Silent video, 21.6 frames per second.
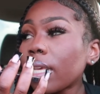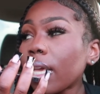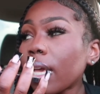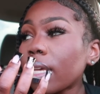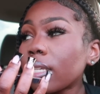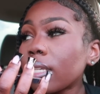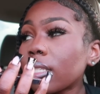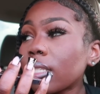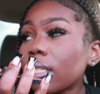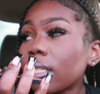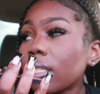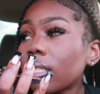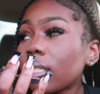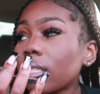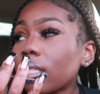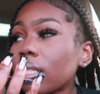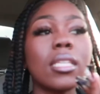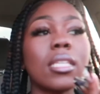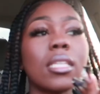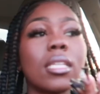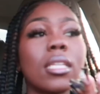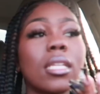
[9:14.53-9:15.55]

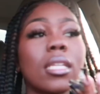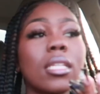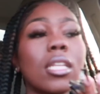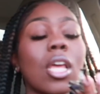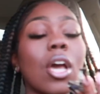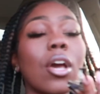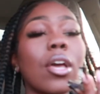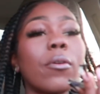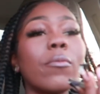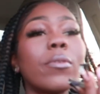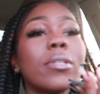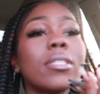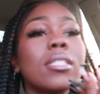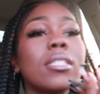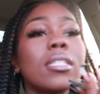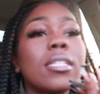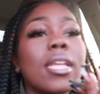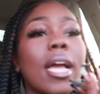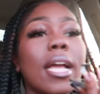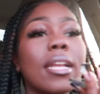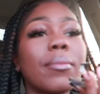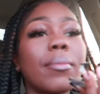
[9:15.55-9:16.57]
Yes. No, it was the
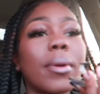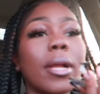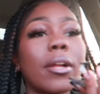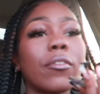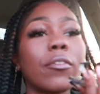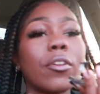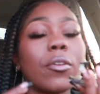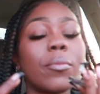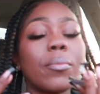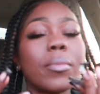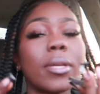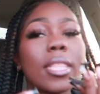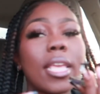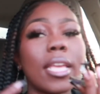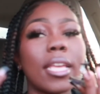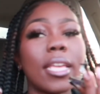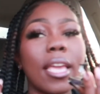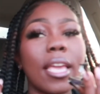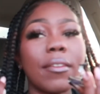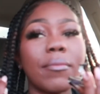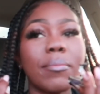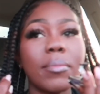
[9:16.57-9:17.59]
dynamite roll, but they
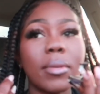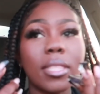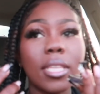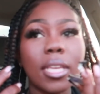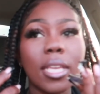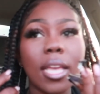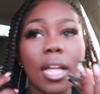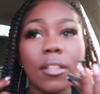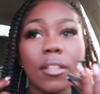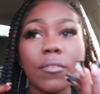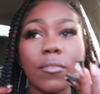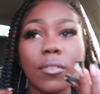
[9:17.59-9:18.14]
gave me the count.